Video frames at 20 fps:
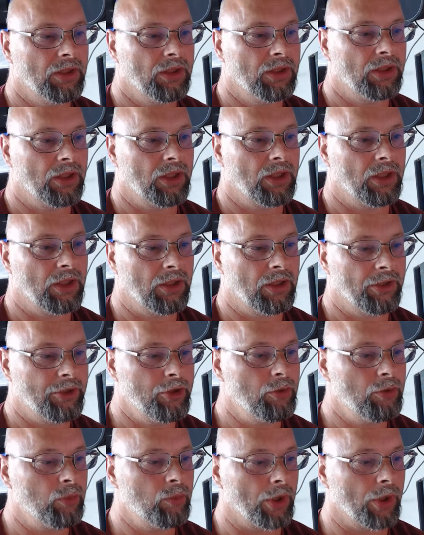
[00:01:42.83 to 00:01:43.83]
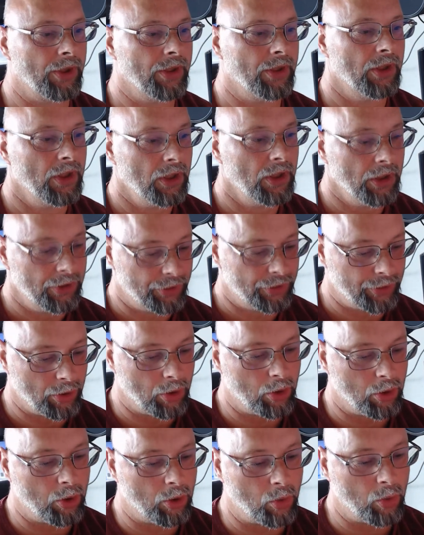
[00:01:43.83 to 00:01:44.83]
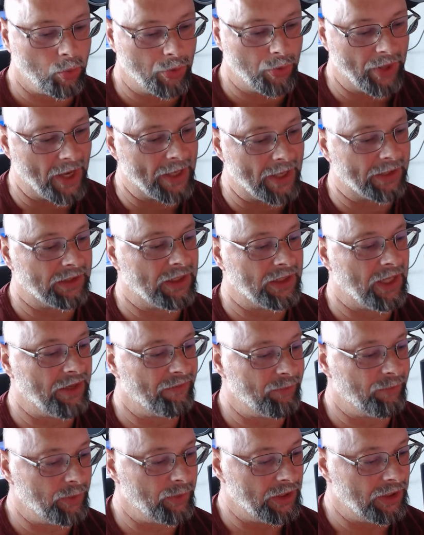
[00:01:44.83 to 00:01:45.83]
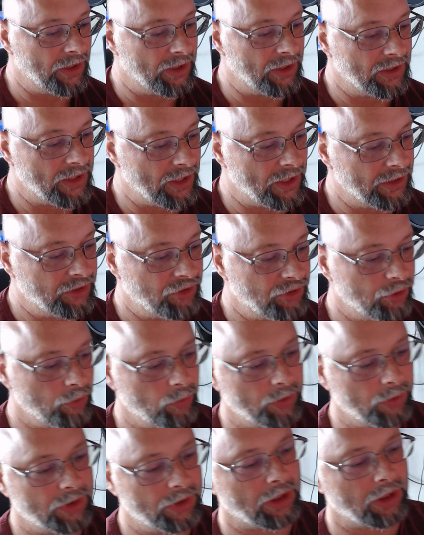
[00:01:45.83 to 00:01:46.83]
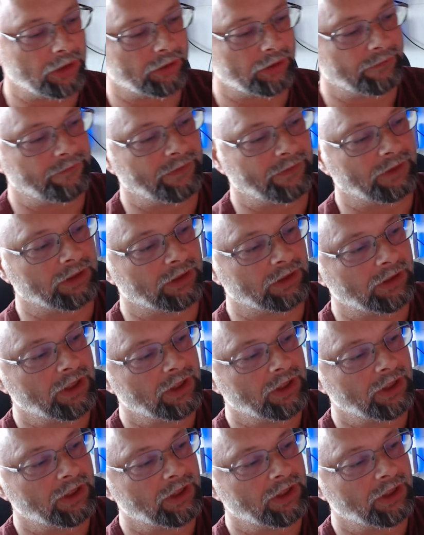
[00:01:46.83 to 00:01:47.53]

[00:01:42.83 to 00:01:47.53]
U-wood. So that gave me a nice U-wood colored filler.